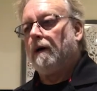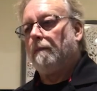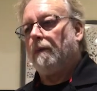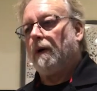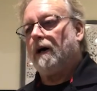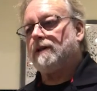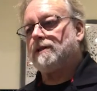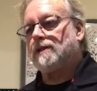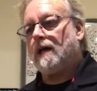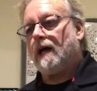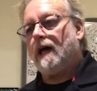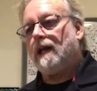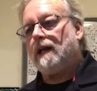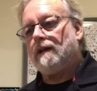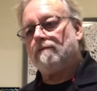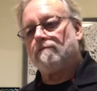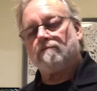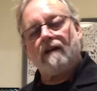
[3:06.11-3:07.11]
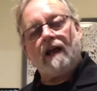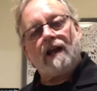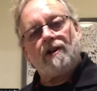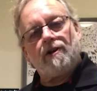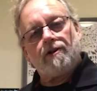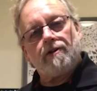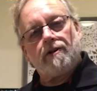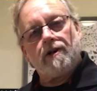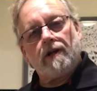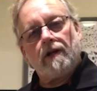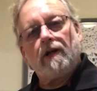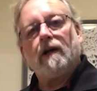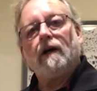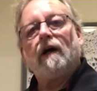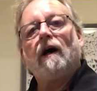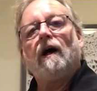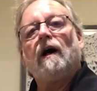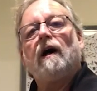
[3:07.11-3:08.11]
but any rendered
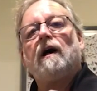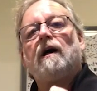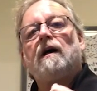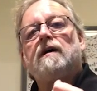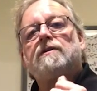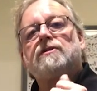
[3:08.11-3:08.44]
uh,